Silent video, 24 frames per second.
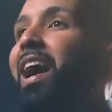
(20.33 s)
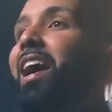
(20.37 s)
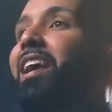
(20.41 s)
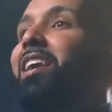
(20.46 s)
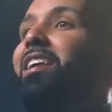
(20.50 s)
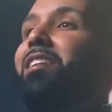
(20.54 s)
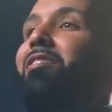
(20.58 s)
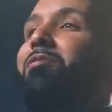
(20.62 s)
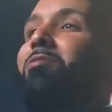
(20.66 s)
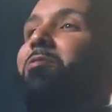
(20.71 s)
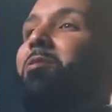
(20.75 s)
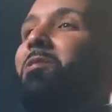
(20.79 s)

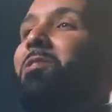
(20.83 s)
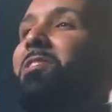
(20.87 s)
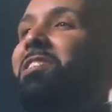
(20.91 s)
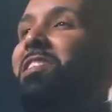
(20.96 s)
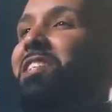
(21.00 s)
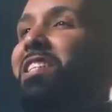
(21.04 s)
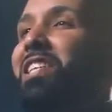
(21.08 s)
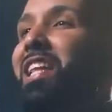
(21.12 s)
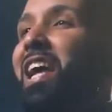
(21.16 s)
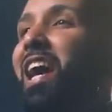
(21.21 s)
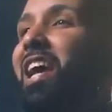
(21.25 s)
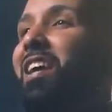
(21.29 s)
I can afford
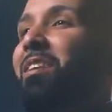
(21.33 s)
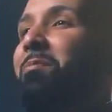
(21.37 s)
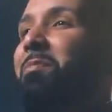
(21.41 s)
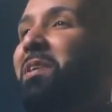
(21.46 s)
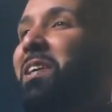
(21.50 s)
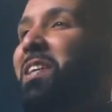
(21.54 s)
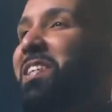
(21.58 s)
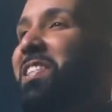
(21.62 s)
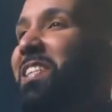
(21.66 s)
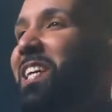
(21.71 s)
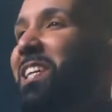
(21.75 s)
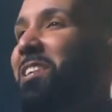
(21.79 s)
to slack
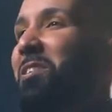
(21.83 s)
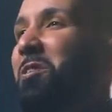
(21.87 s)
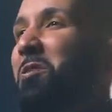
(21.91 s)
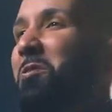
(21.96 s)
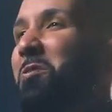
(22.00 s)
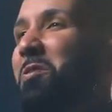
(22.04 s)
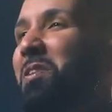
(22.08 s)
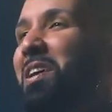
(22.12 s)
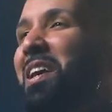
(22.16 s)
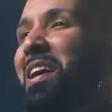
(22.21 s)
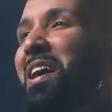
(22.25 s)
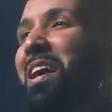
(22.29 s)
because I
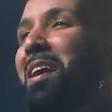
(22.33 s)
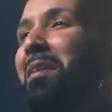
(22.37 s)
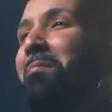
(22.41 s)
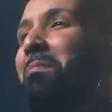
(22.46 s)
know